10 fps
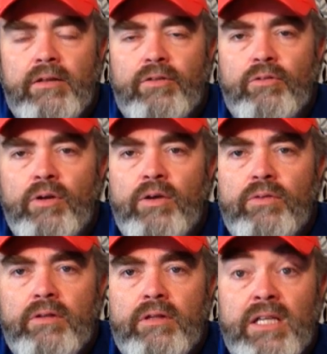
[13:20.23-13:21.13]
throughout
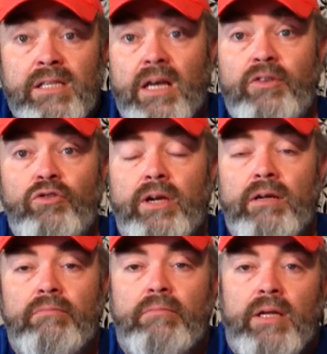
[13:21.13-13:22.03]
this country
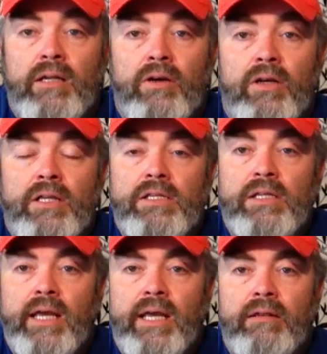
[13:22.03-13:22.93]
and on this
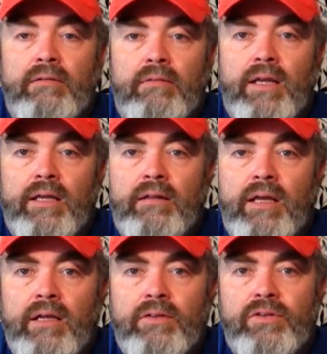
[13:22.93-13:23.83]
land that
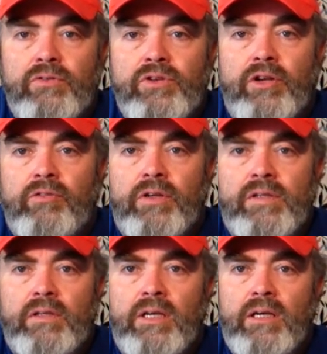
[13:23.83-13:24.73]
they so
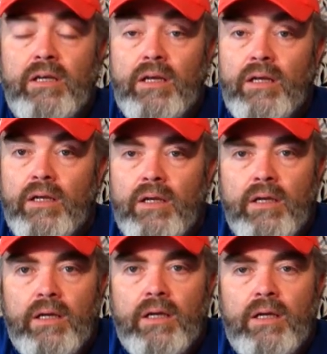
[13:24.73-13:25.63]
generously
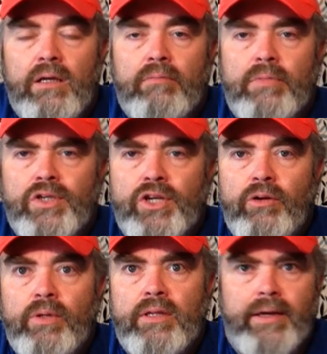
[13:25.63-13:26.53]

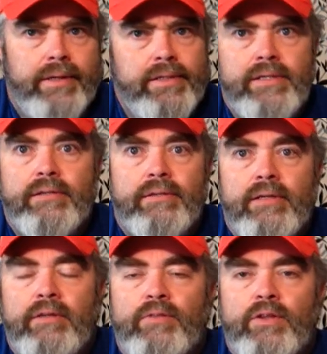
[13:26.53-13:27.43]
share with us,
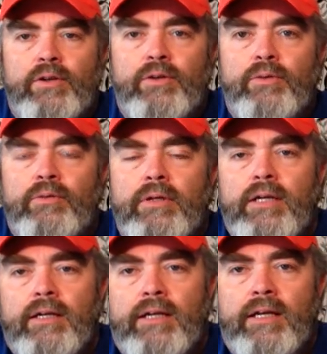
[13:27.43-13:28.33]
even though
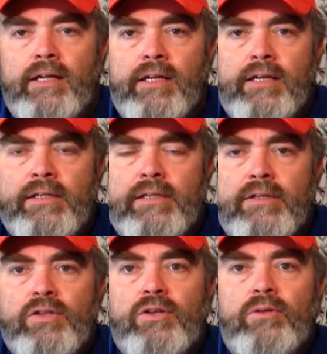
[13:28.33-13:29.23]
it is
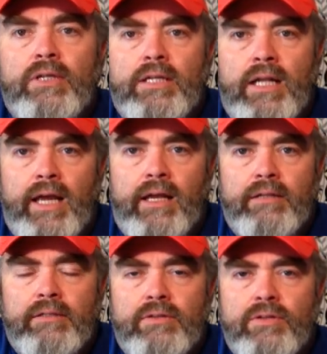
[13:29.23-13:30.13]
stolen
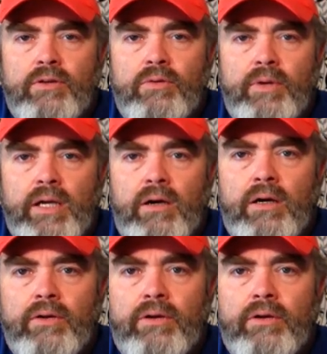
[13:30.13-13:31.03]
land. So we
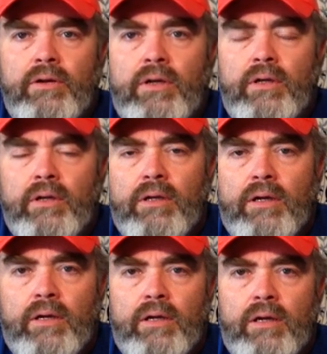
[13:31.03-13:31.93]
honor
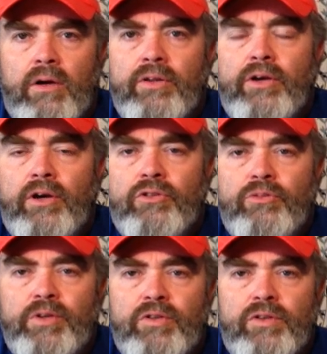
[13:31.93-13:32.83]
all the
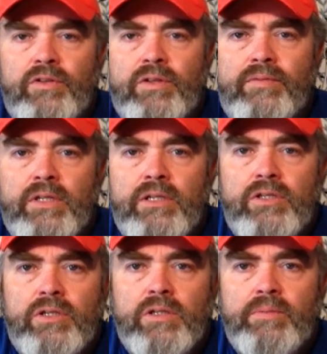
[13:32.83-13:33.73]
contributions of
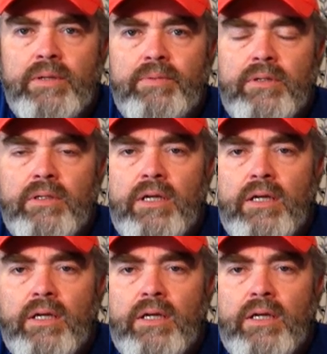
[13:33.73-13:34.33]
Indigenous people